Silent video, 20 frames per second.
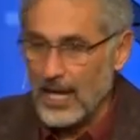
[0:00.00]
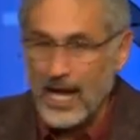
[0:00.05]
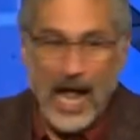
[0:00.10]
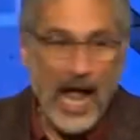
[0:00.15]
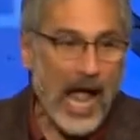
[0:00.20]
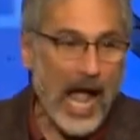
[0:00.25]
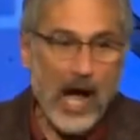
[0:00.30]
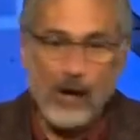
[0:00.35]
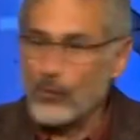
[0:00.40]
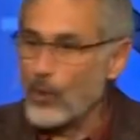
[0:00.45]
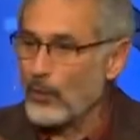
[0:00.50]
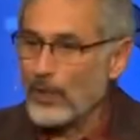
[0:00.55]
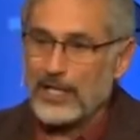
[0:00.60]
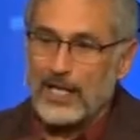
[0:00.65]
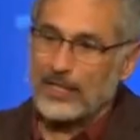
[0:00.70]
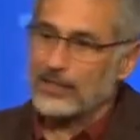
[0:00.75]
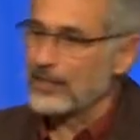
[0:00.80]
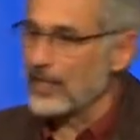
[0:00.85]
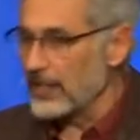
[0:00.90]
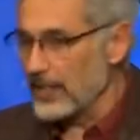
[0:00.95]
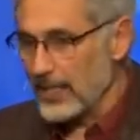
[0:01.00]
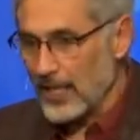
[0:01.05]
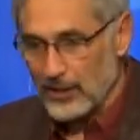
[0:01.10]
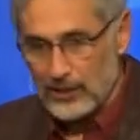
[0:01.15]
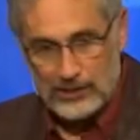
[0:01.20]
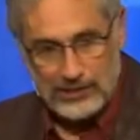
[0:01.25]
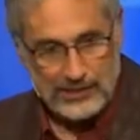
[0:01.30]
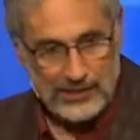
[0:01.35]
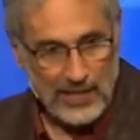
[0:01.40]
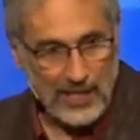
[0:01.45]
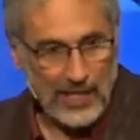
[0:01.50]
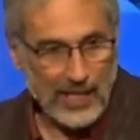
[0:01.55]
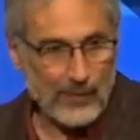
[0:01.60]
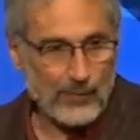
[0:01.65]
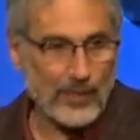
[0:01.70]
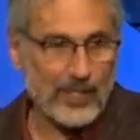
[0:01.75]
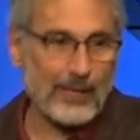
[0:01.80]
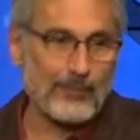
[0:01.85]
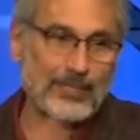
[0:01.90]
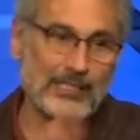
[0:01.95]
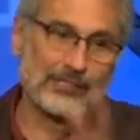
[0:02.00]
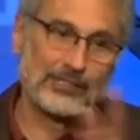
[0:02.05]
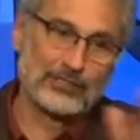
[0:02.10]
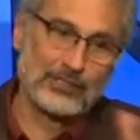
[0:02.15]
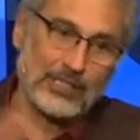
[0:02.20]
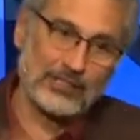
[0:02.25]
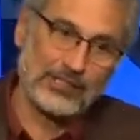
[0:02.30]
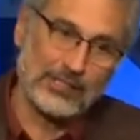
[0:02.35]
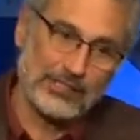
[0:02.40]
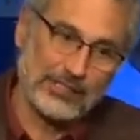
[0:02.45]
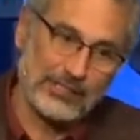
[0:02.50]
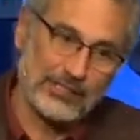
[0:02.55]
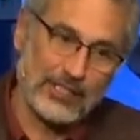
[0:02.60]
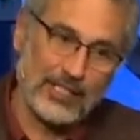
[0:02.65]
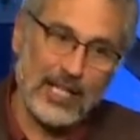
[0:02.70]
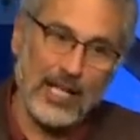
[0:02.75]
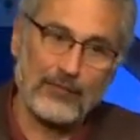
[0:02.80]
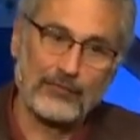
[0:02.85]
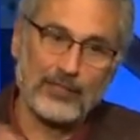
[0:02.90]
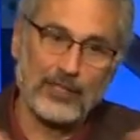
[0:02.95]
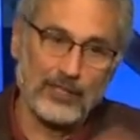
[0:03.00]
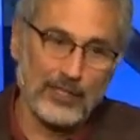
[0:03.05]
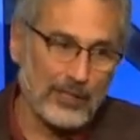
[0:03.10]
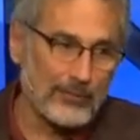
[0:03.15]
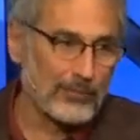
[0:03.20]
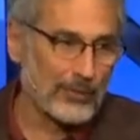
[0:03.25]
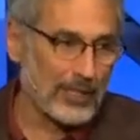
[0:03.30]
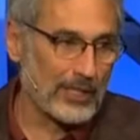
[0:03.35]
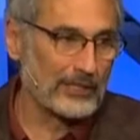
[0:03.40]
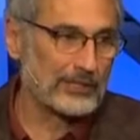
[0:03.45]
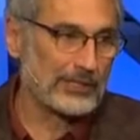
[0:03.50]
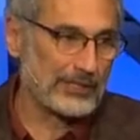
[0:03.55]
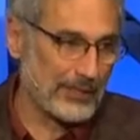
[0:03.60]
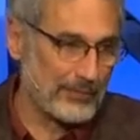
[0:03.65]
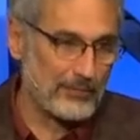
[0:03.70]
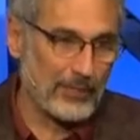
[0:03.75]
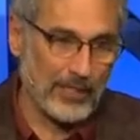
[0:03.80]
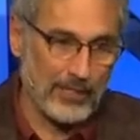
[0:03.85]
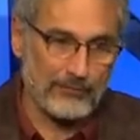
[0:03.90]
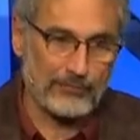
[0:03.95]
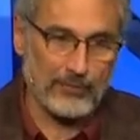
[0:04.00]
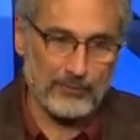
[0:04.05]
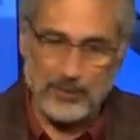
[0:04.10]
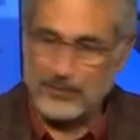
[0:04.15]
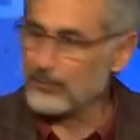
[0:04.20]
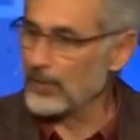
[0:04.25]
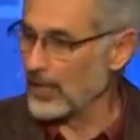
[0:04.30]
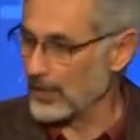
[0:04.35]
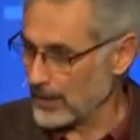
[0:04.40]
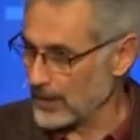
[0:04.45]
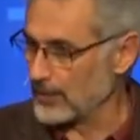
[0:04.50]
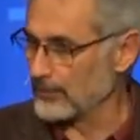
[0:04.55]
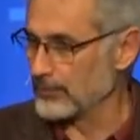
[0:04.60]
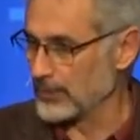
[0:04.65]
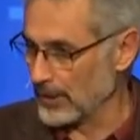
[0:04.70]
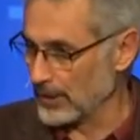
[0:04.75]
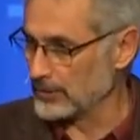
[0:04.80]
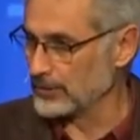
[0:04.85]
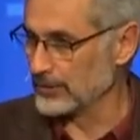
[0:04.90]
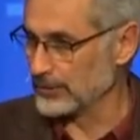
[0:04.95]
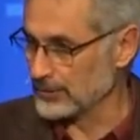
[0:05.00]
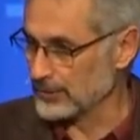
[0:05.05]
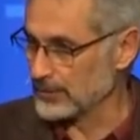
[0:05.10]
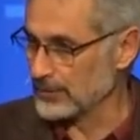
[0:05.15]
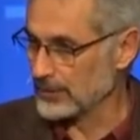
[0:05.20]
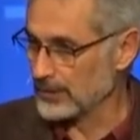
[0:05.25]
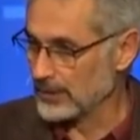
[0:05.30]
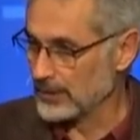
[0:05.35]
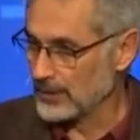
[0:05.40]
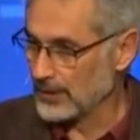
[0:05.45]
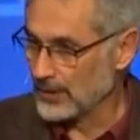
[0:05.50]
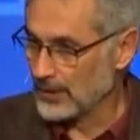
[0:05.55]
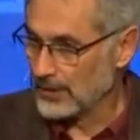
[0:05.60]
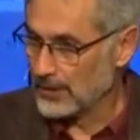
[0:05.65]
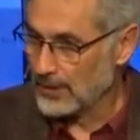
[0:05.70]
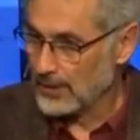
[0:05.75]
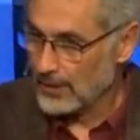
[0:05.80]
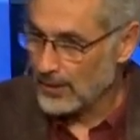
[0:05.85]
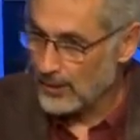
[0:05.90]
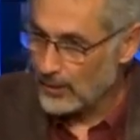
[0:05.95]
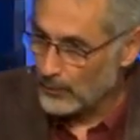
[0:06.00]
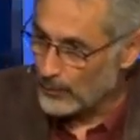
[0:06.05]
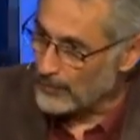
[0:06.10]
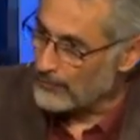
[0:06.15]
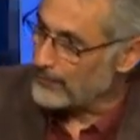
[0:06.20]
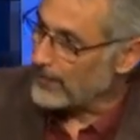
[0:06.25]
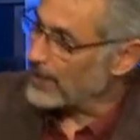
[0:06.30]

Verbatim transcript: How will we get to the other side? Well, that means Jesus is going to have to liberate somebody from demonic oppression. We